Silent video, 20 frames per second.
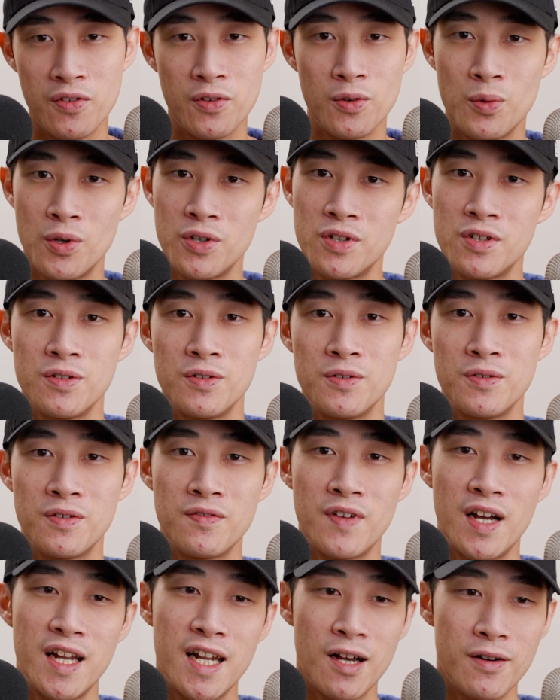if you want to
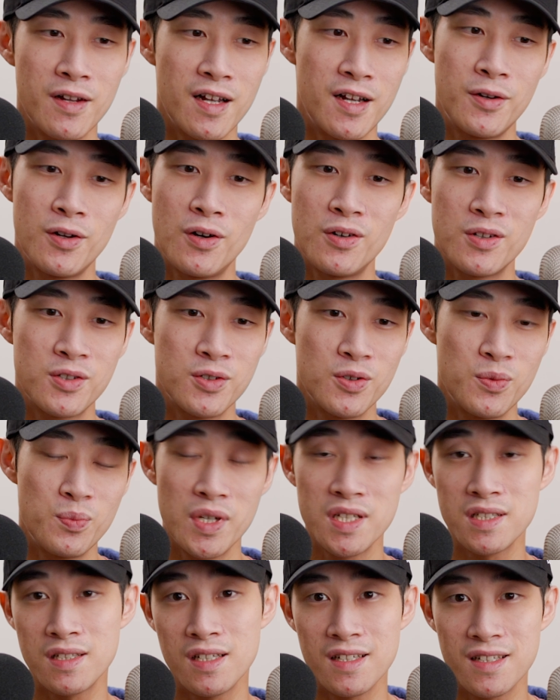find out and not to
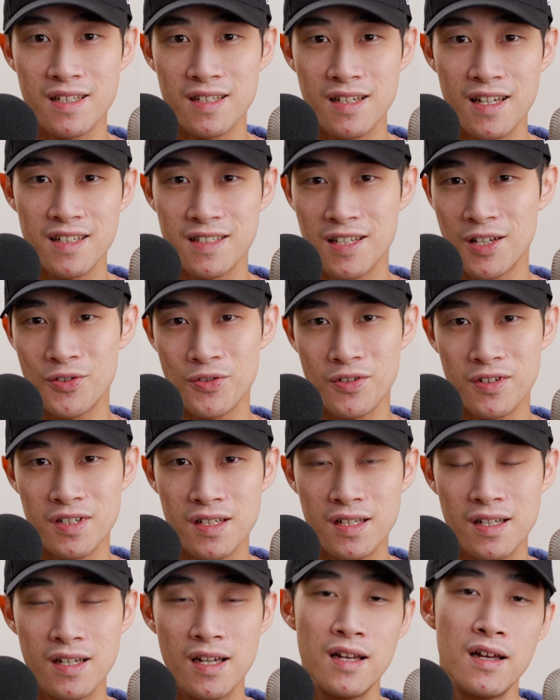miss it,
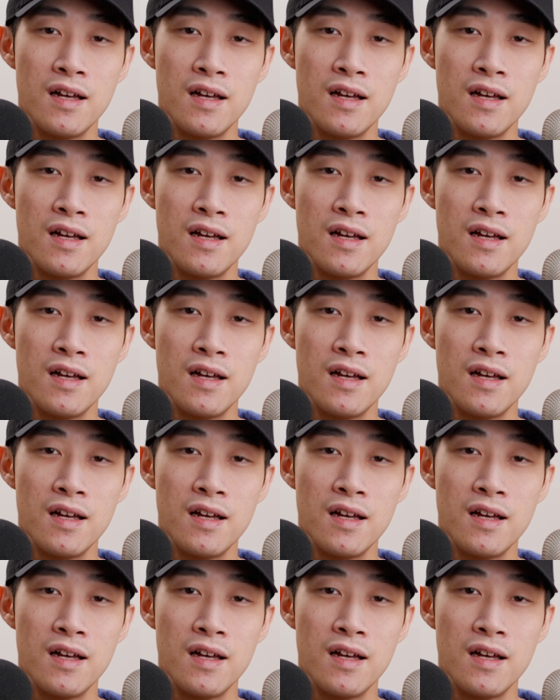etc.